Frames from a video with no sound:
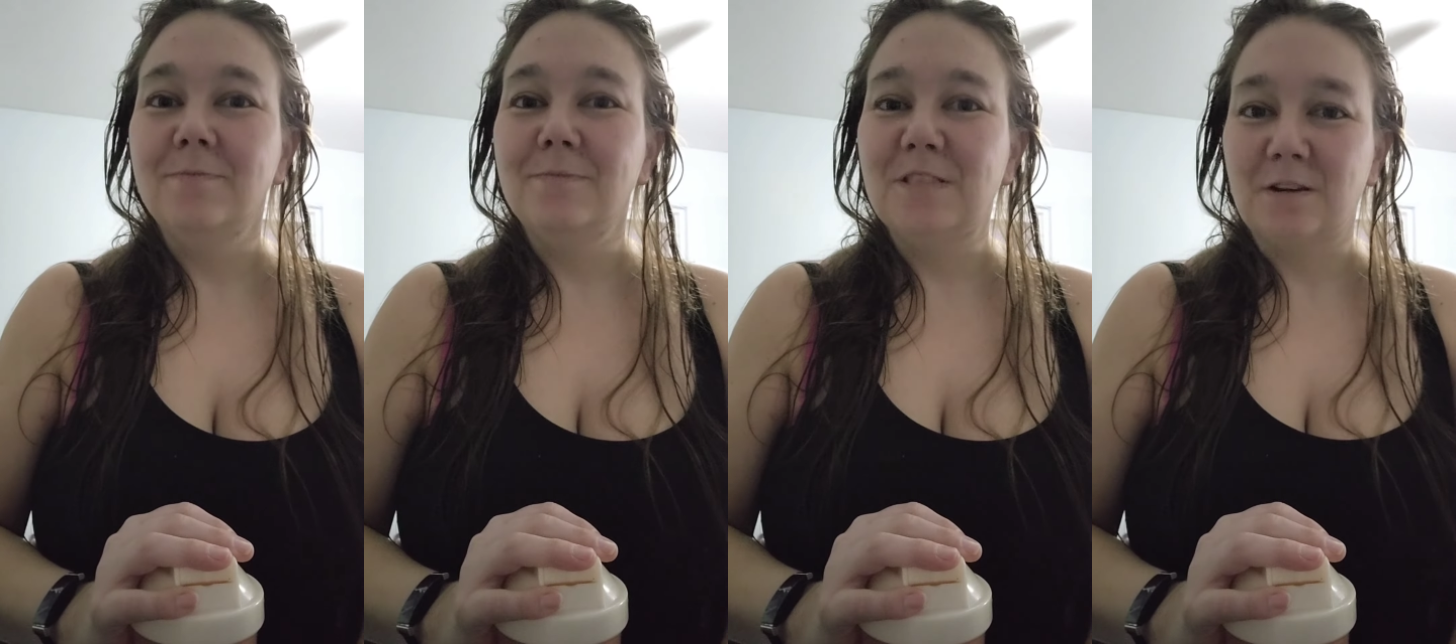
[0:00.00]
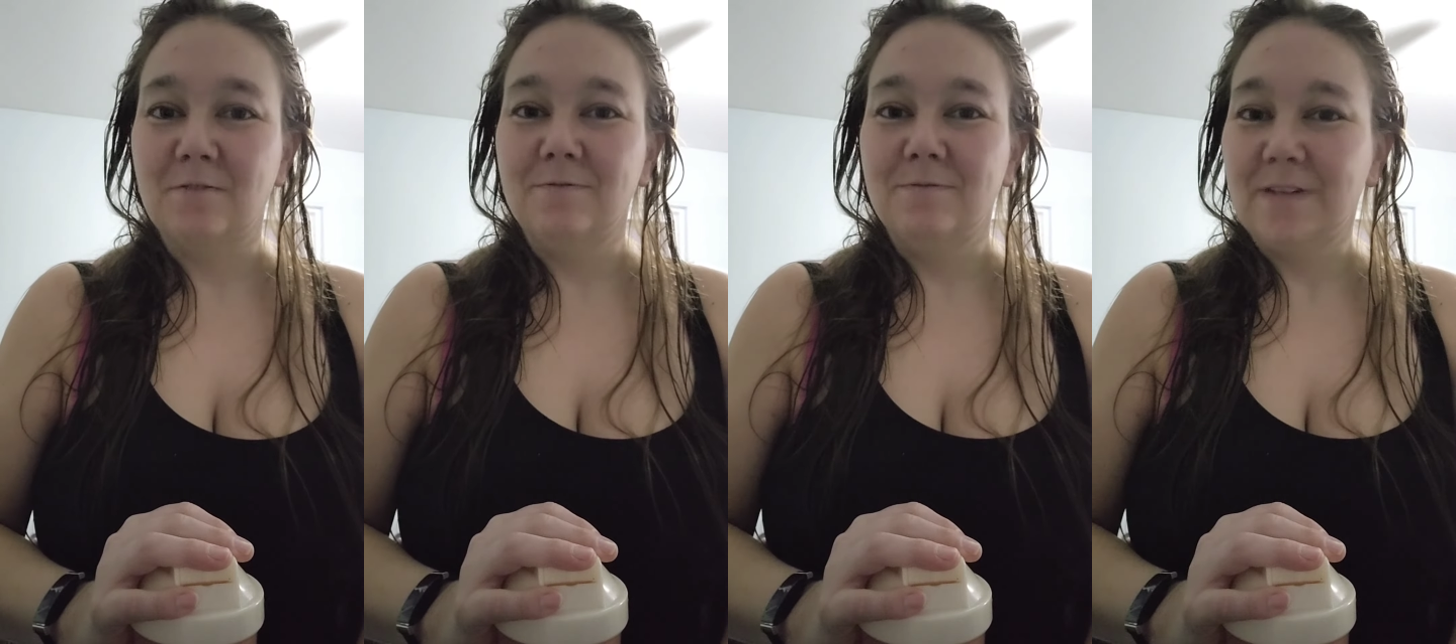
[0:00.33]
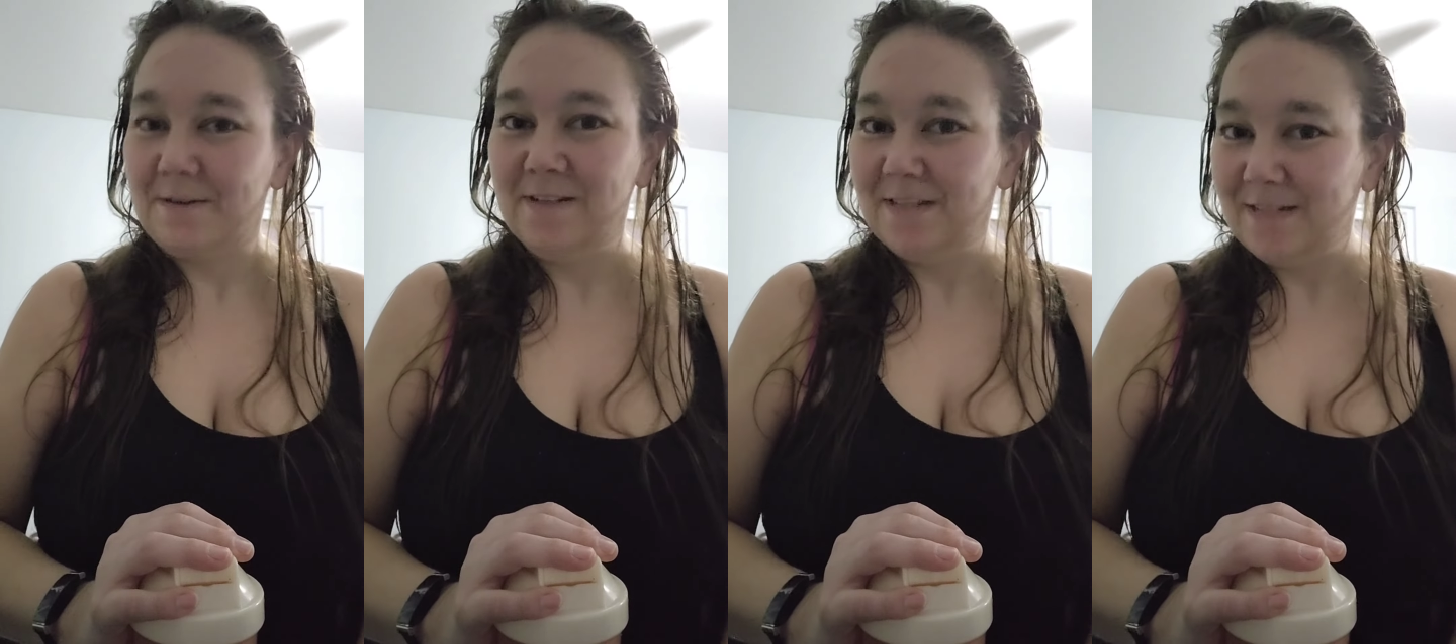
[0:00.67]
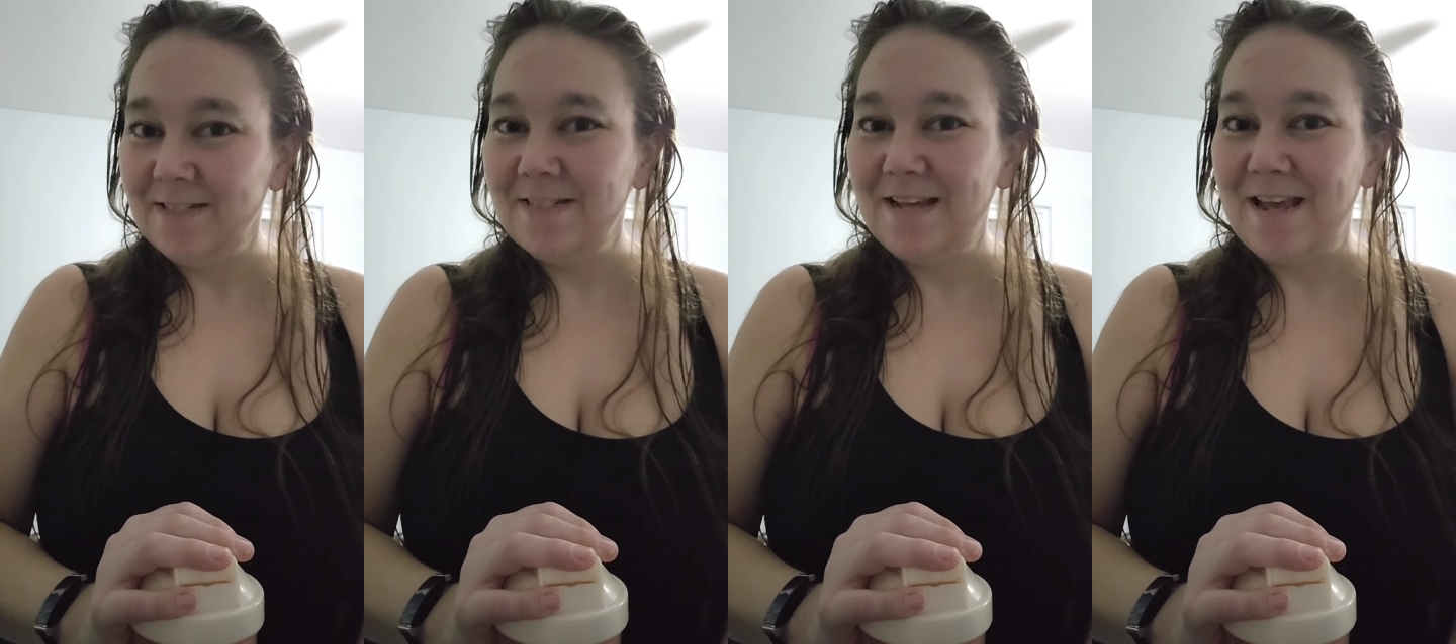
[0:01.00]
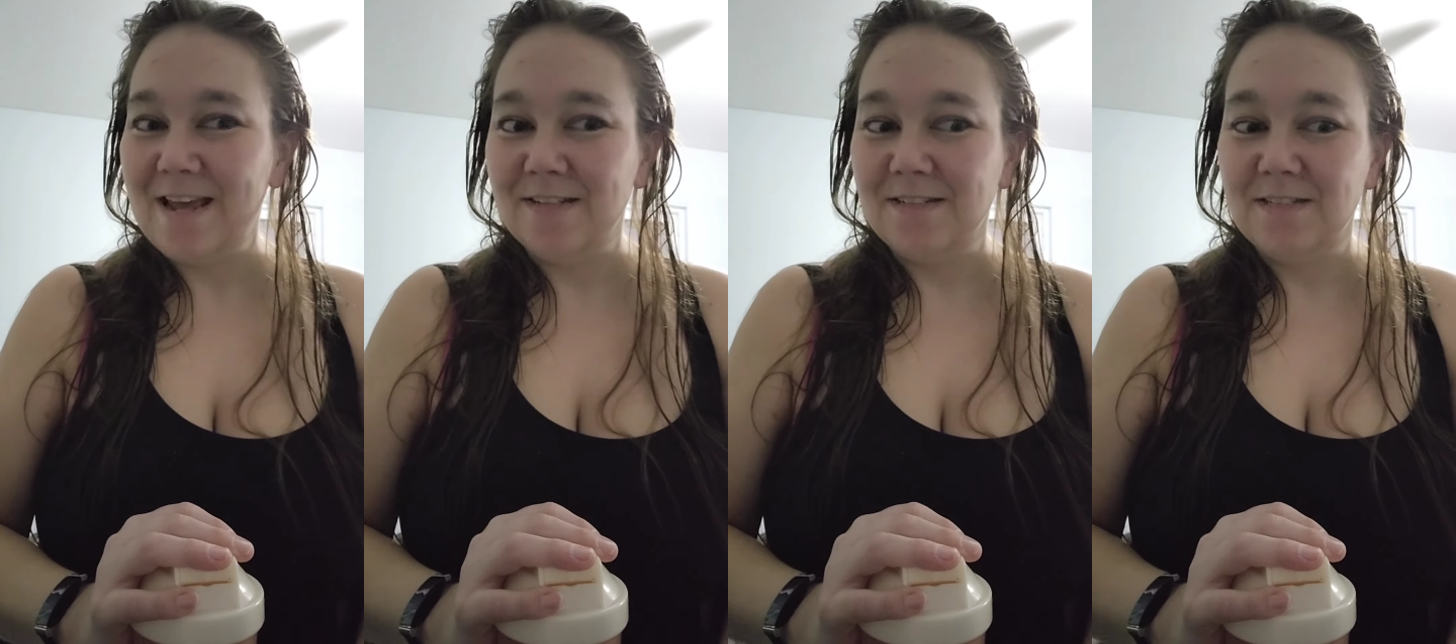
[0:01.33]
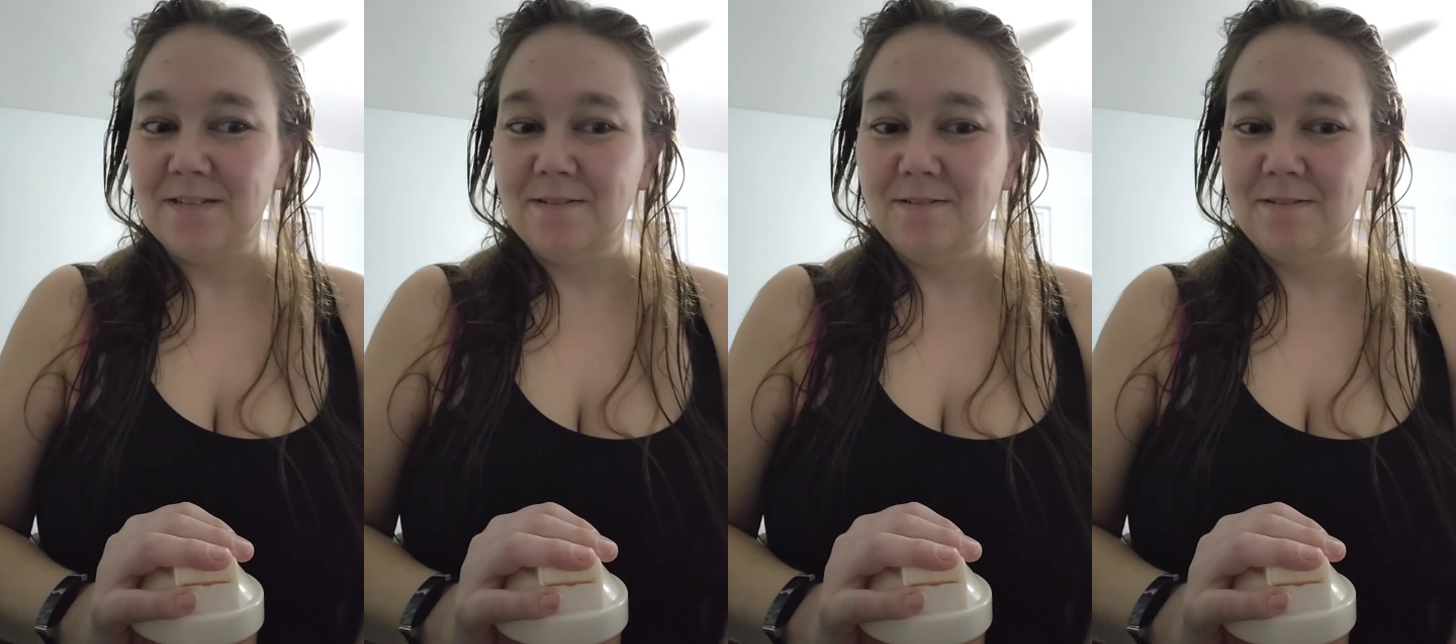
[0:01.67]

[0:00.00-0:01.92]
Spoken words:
So, laughing it is, and